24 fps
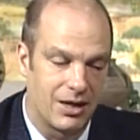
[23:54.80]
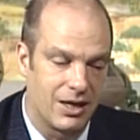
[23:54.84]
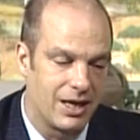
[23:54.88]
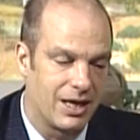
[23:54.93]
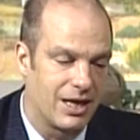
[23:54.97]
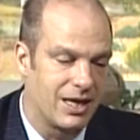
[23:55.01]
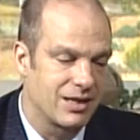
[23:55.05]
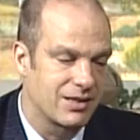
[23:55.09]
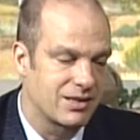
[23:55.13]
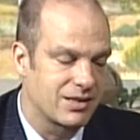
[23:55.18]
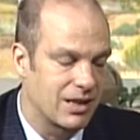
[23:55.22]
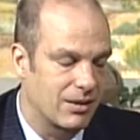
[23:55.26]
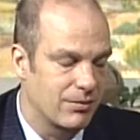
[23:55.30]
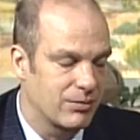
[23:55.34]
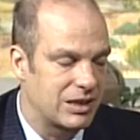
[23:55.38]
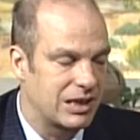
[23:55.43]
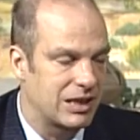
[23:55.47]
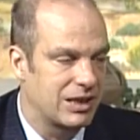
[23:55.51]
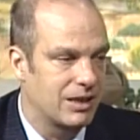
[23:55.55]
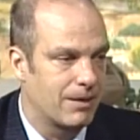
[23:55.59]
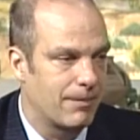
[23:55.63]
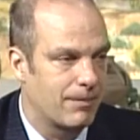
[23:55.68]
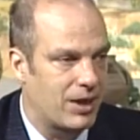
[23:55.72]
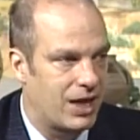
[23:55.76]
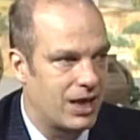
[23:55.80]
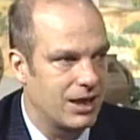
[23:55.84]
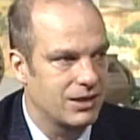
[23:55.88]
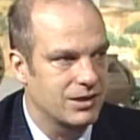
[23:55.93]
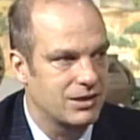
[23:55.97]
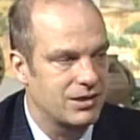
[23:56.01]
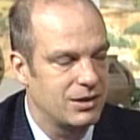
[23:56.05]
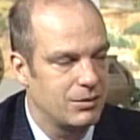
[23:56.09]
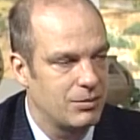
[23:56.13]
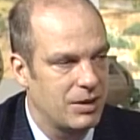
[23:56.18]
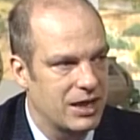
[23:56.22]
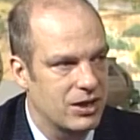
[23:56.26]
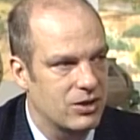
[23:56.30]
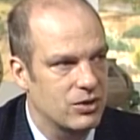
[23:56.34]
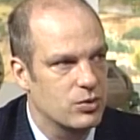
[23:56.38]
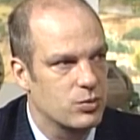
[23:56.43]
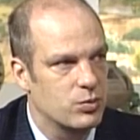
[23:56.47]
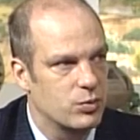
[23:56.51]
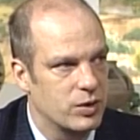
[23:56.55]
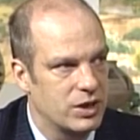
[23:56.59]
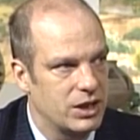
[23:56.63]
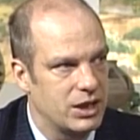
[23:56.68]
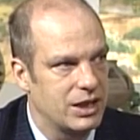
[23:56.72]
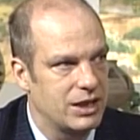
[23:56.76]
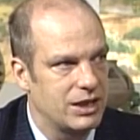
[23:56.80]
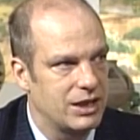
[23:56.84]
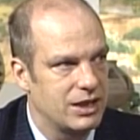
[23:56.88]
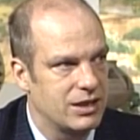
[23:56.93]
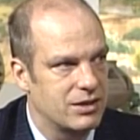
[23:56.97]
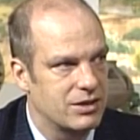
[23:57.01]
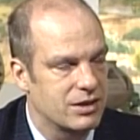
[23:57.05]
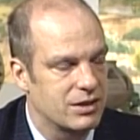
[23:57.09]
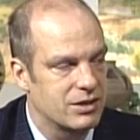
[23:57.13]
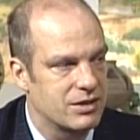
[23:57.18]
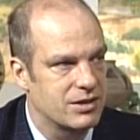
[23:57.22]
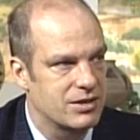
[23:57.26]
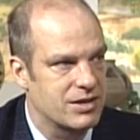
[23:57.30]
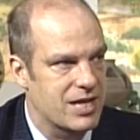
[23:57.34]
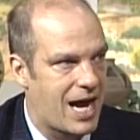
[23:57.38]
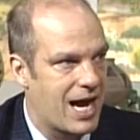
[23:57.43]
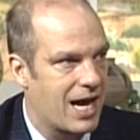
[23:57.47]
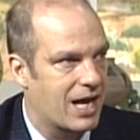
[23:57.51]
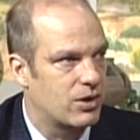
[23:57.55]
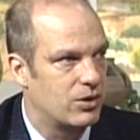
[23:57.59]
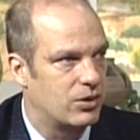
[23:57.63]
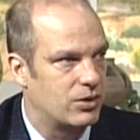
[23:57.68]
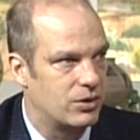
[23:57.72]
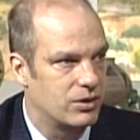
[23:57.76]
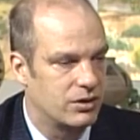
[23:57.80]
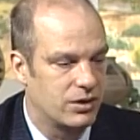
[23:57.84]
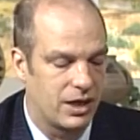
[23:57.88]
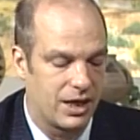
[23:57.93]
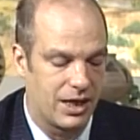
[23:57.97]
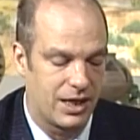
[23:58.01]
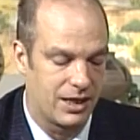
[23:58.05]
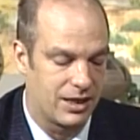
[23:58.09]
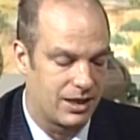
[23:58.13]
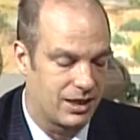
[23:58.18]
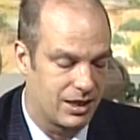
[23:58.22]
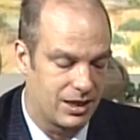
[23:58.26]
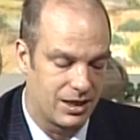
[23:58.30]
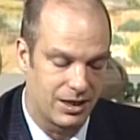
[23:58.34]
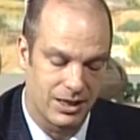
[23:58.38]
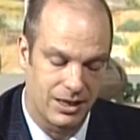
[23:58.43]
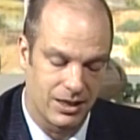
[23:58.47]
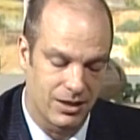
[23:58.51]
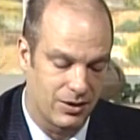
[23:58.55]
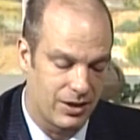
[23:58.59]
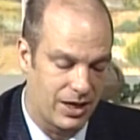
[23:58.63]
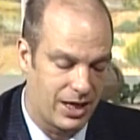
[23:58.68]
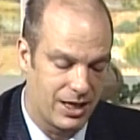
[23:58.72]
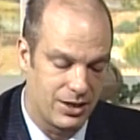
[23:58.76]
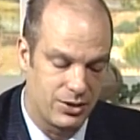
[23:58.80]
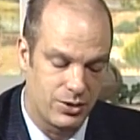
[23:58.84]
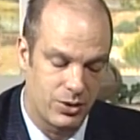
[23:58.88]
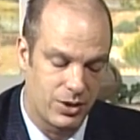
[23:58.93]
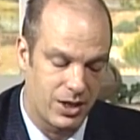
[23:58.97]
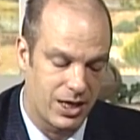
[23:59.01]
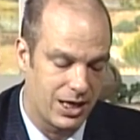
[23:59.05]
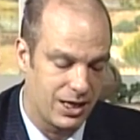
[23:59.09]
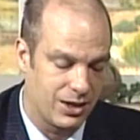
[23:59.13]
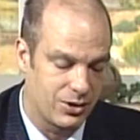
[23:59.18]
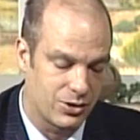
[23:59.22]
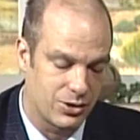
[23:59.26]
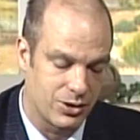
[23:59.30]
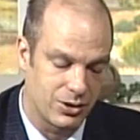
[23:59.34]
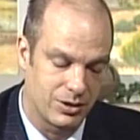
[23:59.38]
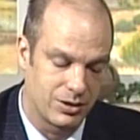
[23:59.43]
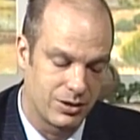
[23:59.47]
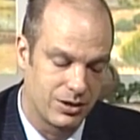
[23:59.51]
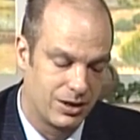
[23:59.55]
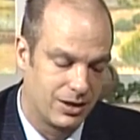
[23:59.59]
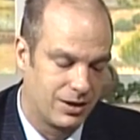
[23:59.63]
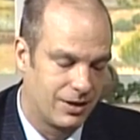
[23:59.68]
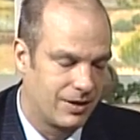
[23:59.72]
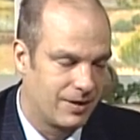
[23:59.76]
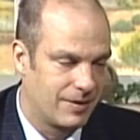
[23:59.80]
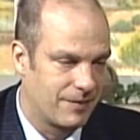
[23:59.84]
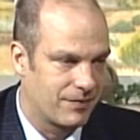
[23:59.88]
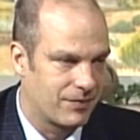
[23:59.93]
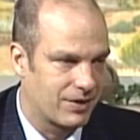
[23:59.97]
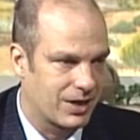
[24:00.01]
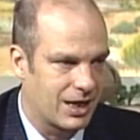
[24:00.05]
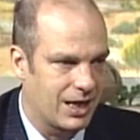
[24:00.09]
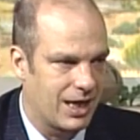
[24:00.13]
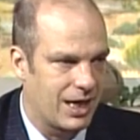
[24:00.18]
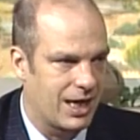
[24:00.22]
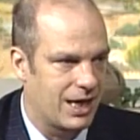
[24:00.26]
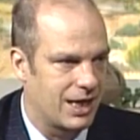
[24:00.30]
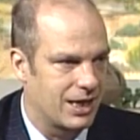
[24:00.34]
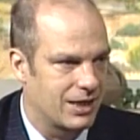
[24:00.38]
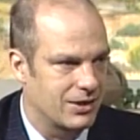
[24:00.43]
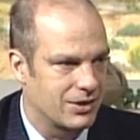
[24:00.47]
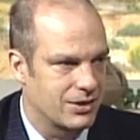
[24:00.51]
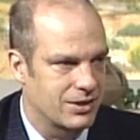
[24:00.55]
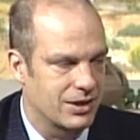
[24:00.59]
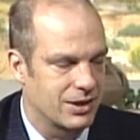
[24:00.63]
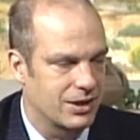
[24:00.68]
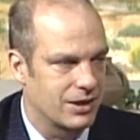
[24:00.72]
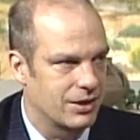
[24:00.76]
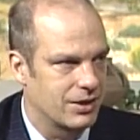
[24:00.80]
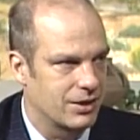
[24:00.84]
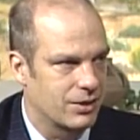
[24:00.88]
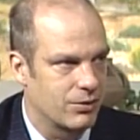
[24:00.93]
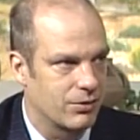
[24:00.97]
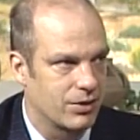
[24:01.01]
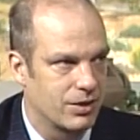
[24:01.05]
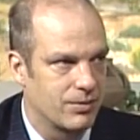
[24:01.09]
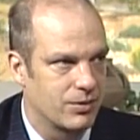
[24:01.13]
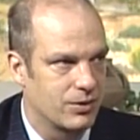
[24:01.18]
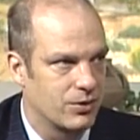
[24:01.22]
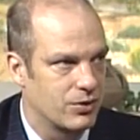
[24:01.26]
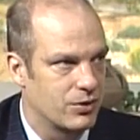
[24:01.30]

it's something that policymakers really need to tackle, and education and the criminal